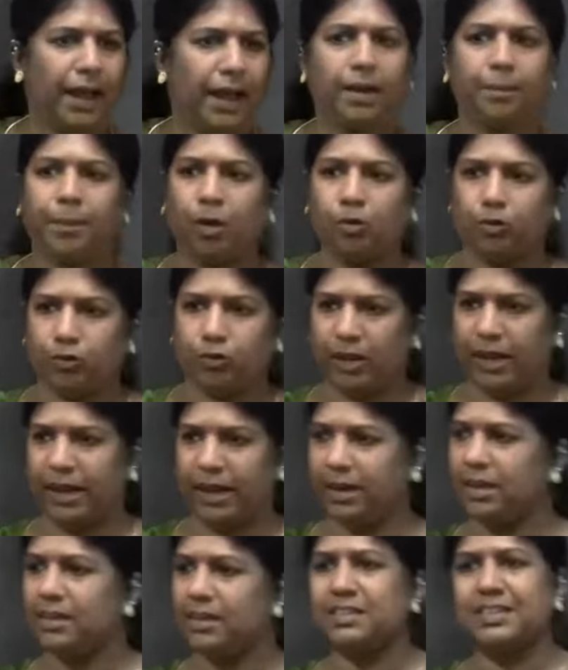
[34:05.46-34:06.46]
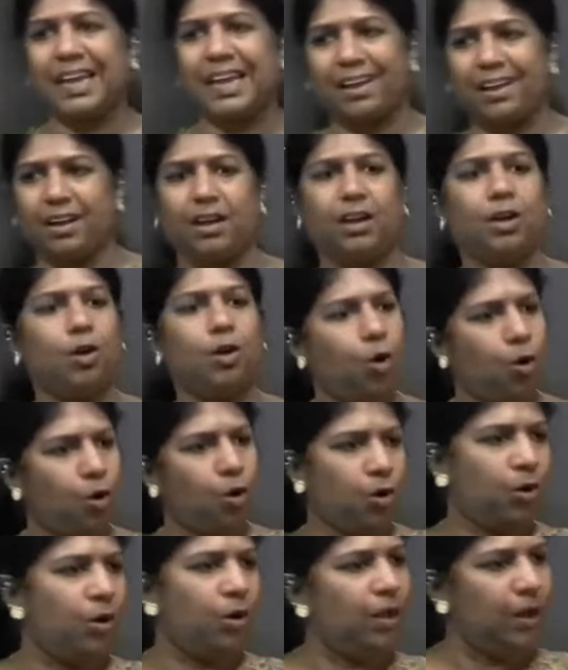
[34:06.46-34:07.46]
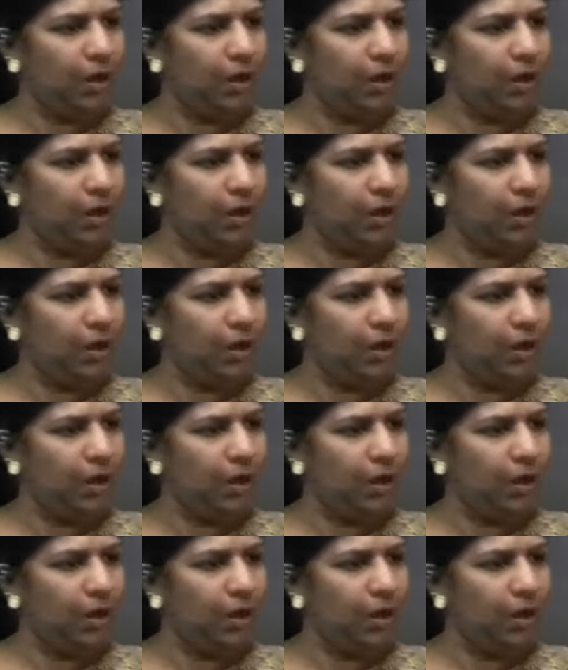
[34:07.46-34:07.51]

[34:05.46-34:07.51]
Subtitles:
Iron plowshare, sickle, hoe,